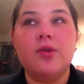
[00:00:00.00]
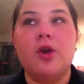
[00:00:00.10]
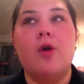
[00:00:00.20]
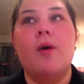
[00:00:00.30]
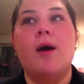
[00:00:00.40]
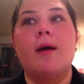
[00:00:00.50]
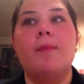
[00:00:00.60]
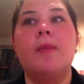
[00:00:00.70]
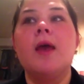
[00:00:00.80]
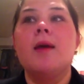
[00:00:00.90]

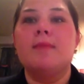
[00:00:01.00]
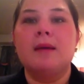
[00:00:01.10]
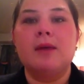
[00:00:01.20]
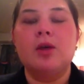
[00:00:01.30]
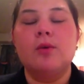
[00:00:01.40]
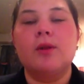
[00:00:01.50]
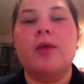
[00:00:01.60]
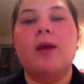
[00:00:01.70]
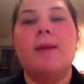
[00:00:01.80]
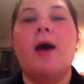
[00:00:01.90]
So maybe you want to
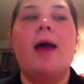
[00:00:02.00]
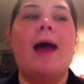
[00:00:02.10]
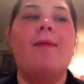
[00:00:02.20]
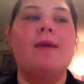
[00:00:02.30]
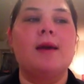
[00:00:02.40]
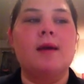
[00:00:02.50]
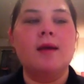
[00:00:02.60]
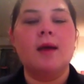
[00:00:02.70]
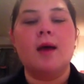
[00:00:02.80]
think about having